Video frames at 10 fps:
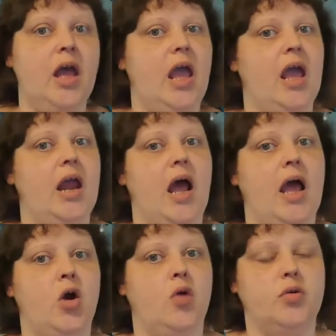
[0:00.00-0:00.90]
And I
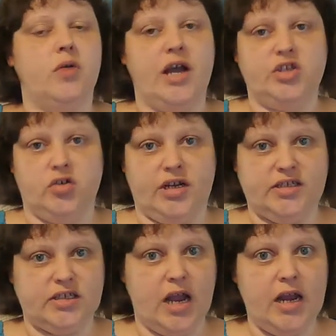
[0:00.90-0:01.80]
hope you guys are
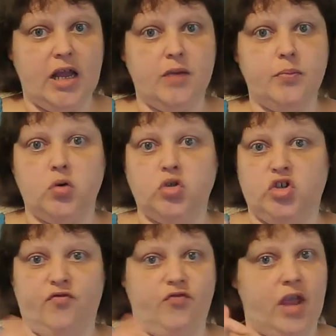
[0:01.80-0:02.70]
excited. Post
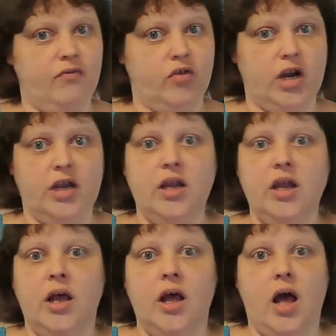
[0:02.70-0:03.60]
your favorite
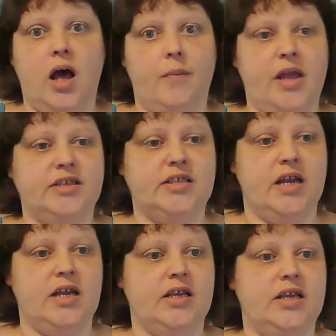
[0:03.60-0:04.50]

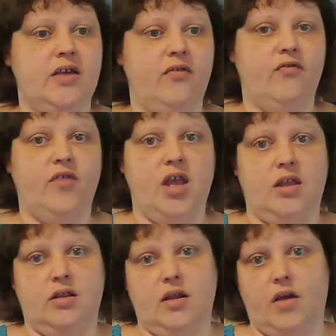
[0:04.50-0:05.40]
excited GIF
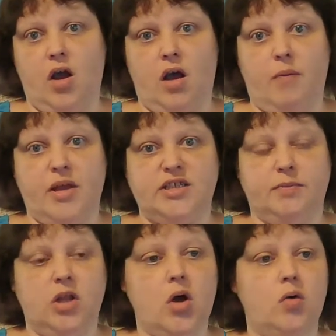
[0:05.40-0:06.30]
in the comments
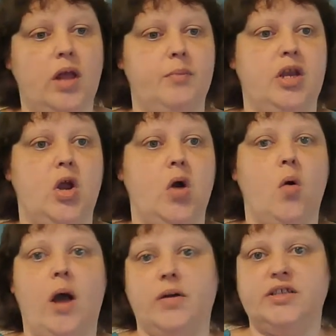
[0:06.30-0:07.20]
below. Let me know
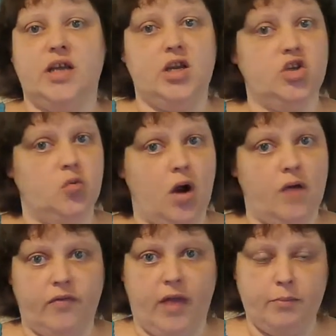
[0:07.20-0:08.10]
how excited you are
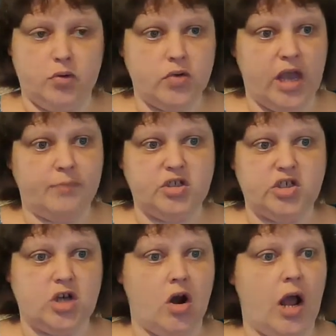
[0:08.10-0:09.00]
for that boot camp to
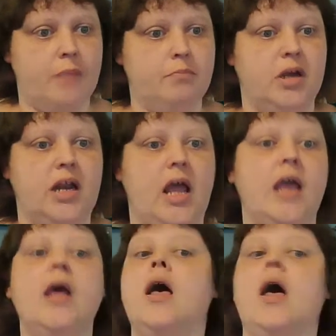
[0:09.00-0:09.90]
start on
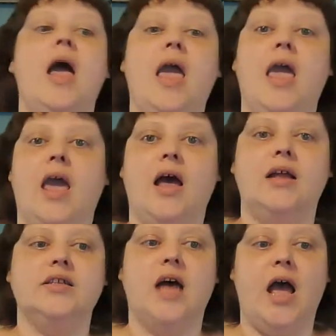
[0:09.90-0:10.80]
Monday.
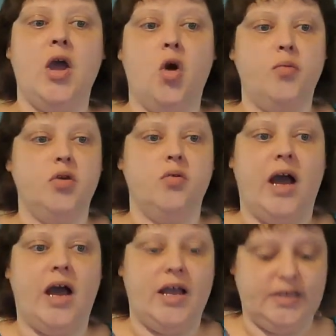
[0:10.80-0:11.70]
And I hope you
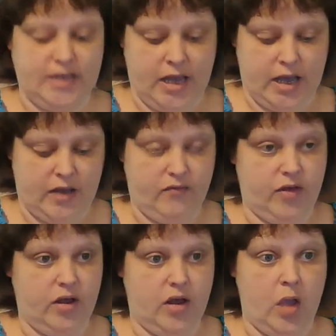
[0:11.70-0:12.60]
guys
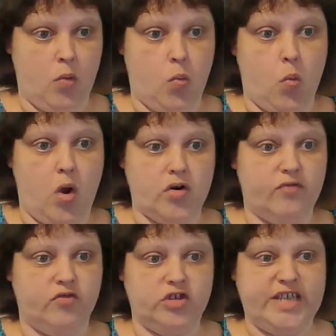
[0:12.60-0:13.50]
have a
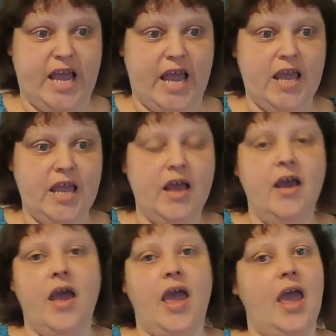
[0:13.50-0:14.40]
wonderful day.
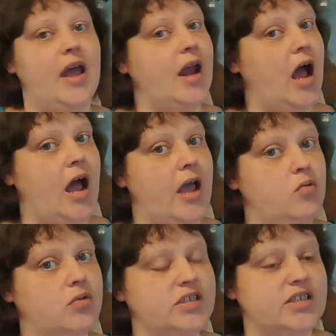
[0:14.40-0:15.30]
And I
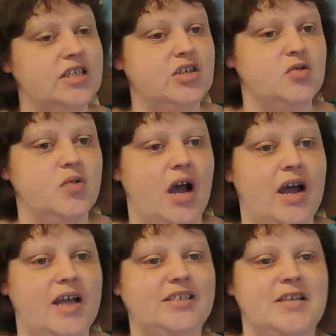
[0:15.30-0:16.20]
will see you
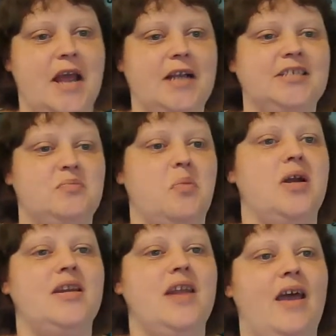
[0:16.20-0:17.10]
guys next
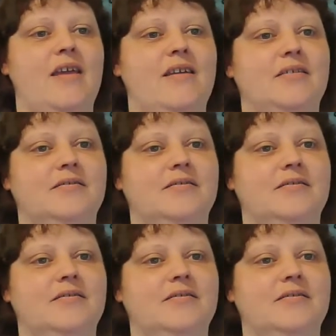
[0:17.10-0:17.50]
Monday.